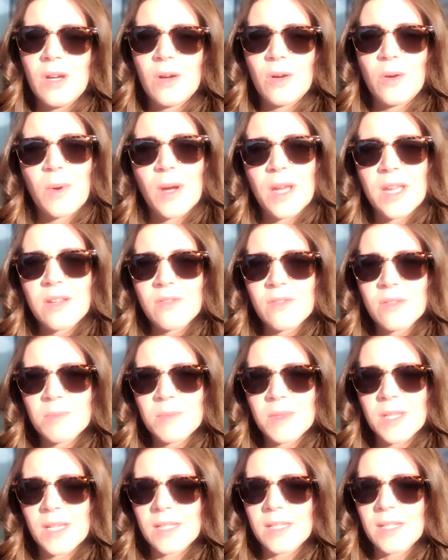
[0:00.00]
away from
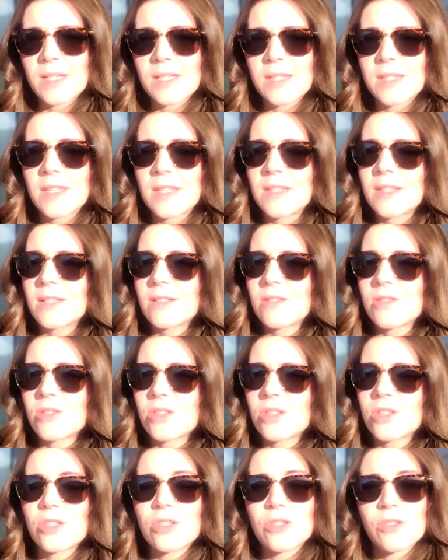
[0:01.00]
that, anything that is
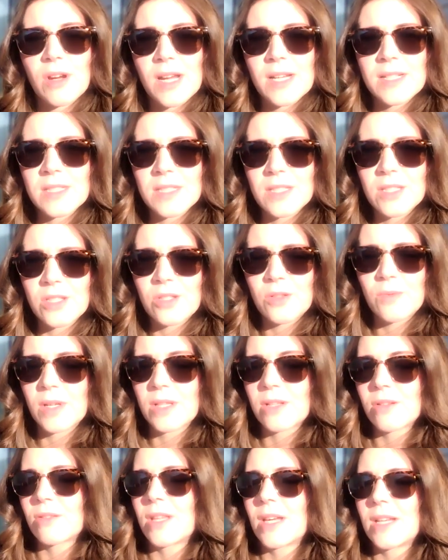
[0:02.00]
distracting you,
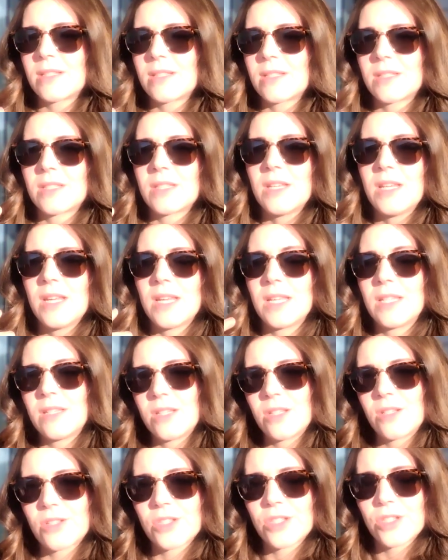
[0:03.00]
whether that's in
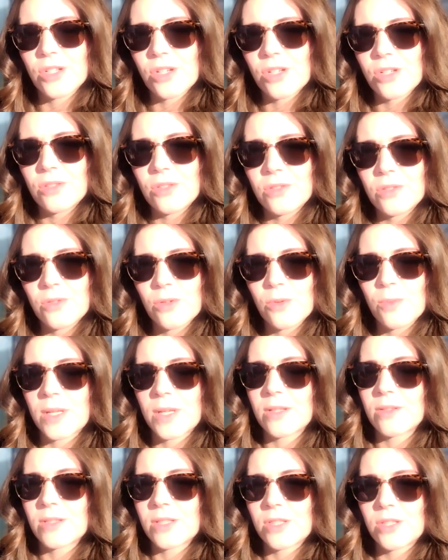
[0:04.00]
the external or
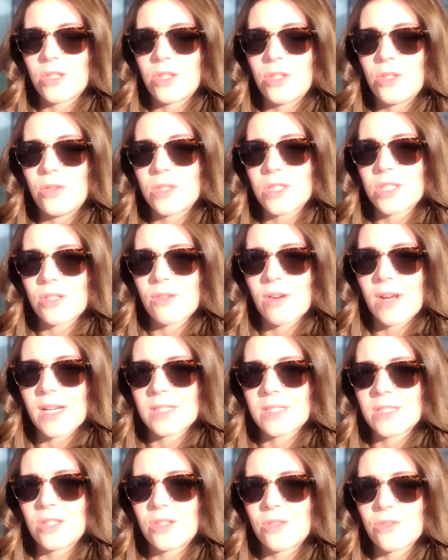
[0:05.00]
whether it's you
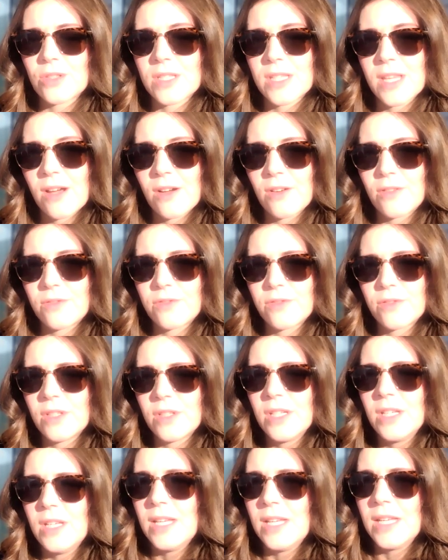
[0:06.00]
distracting yourself
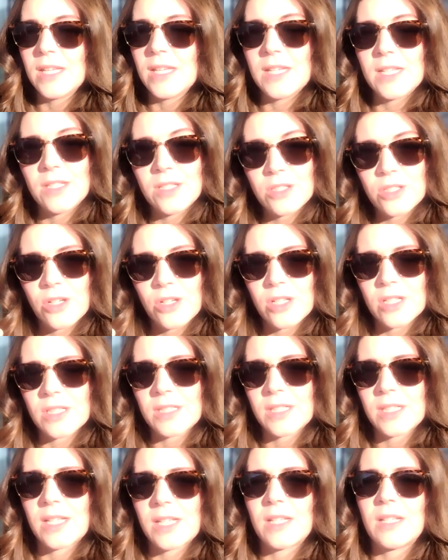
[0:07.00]

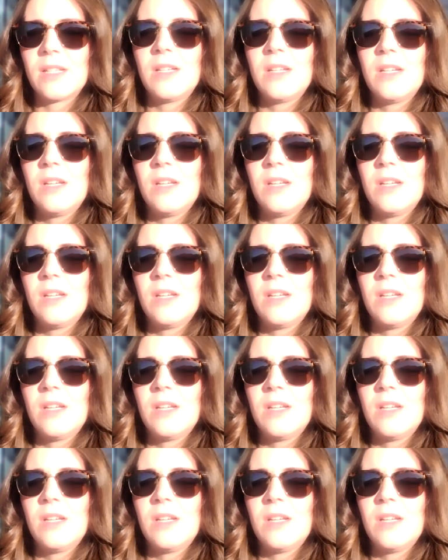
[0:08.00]
internally